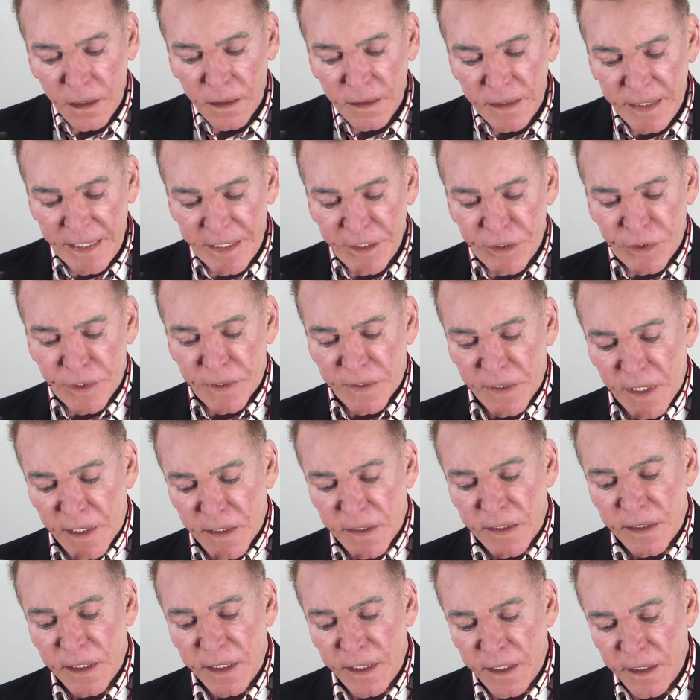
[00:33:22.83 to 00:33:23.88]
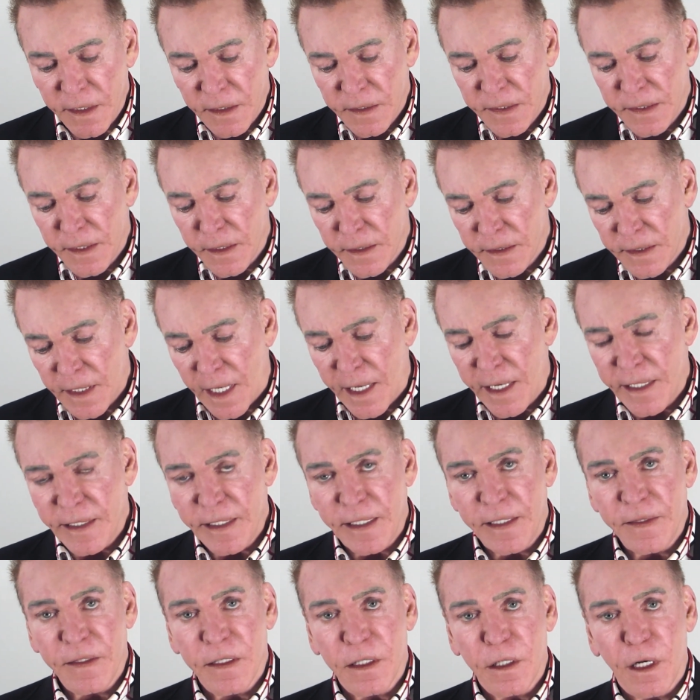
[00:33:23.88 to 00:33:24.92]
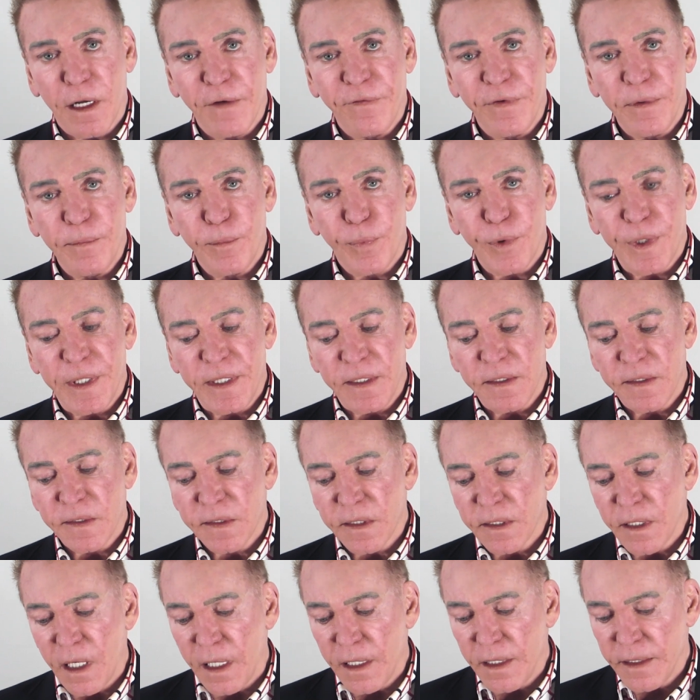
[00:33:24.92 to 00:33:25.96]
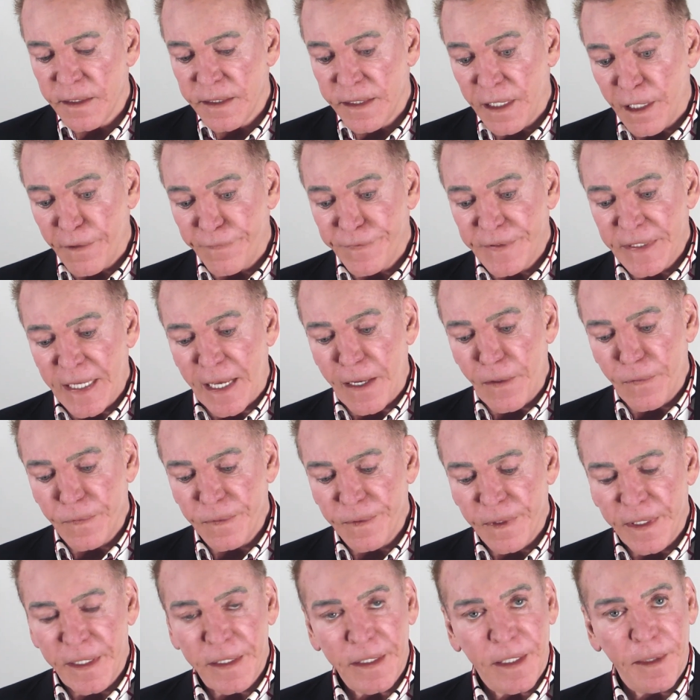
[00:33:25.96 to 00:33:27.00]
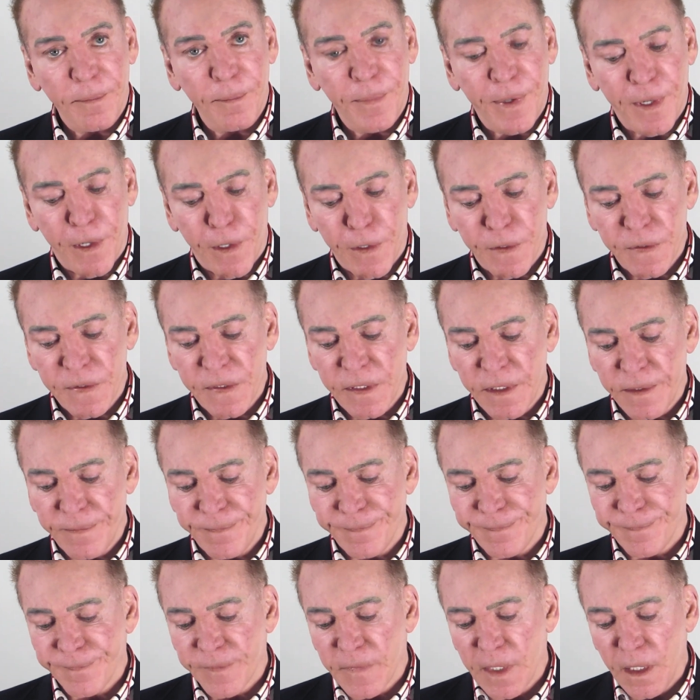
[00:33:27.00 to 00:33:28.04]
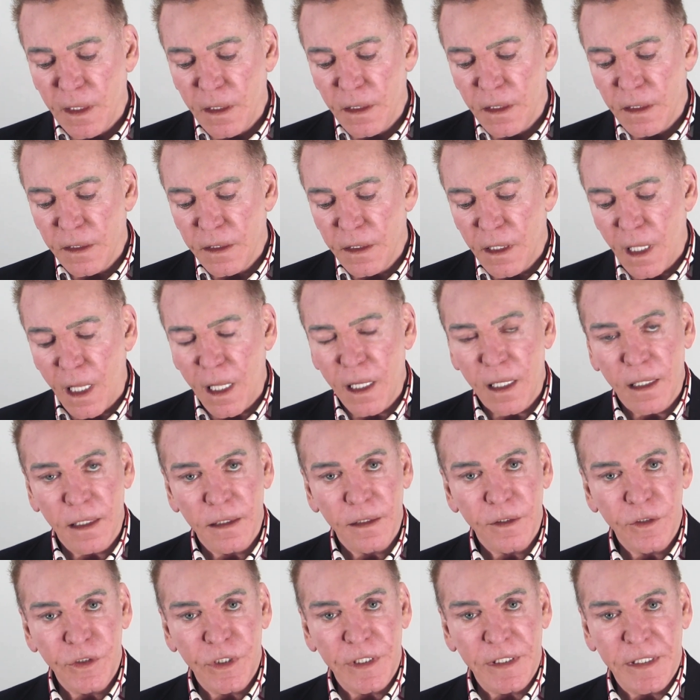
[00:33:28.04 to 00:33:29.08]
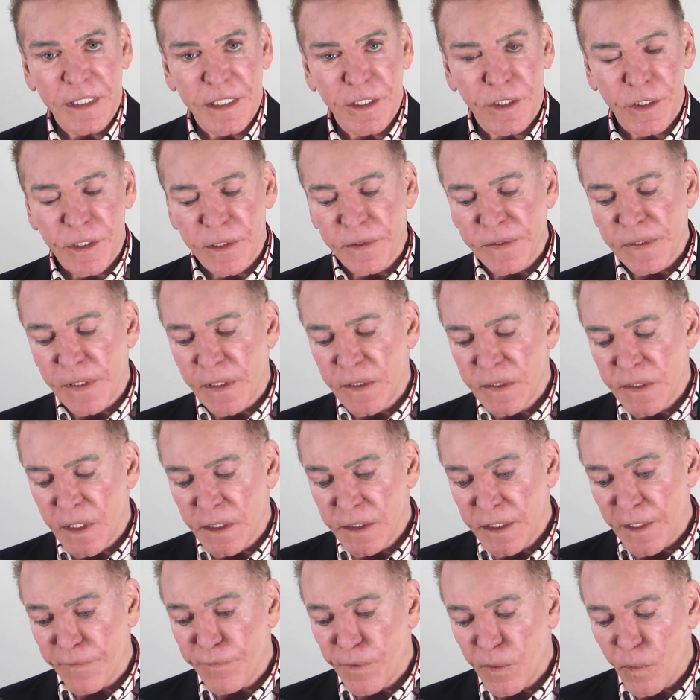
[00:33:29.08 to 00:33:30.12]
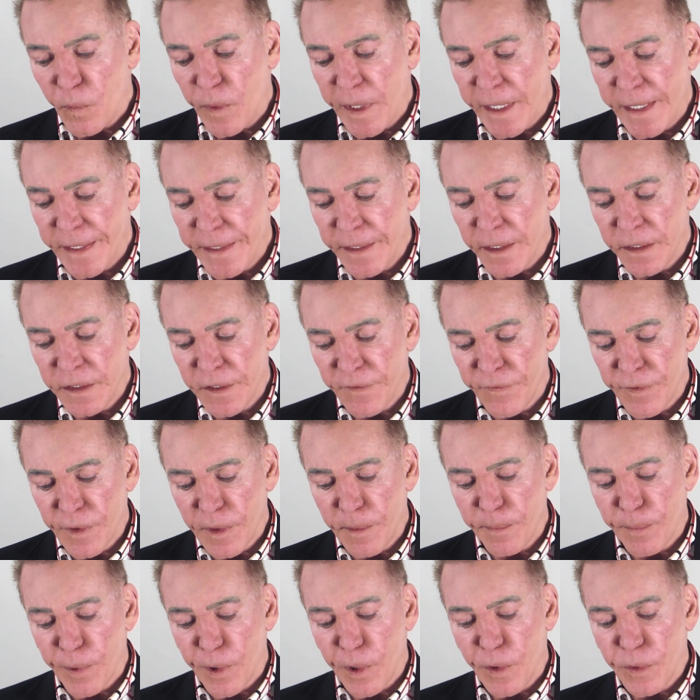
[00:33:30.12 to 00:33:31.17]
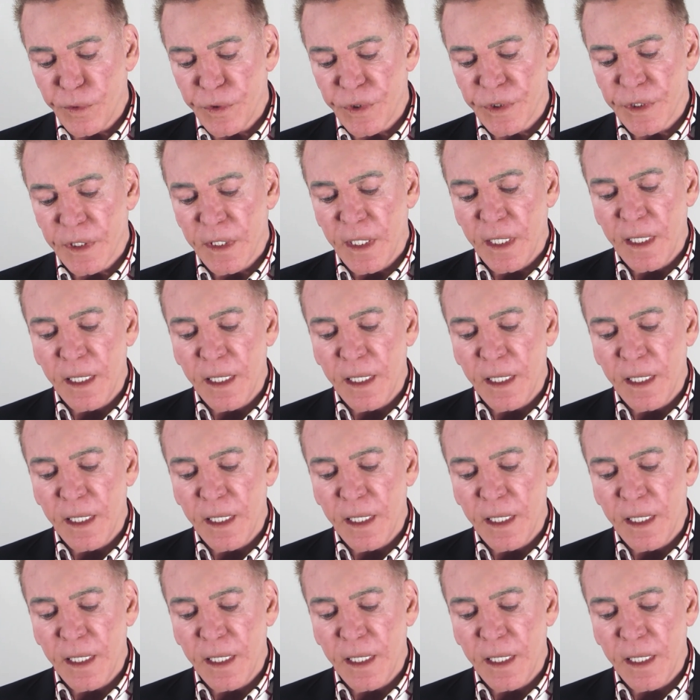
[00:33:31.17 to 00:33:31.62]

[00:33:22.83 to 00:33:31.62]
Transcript: teaches us, in a society that often breeds uh, self-doubt and comparison, uh, she teaches us a different way, a different approach.